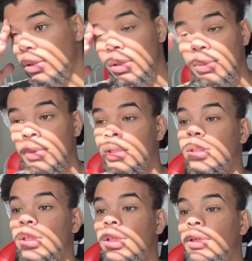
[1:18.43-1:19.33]
I'm about to
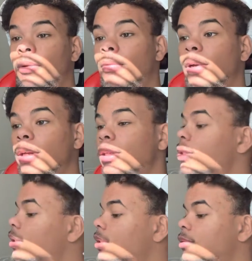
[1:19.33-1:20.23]
get right
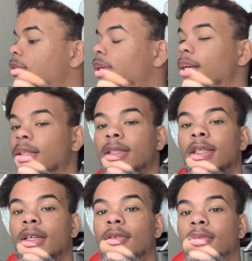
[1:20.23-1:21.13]
into this reaction now,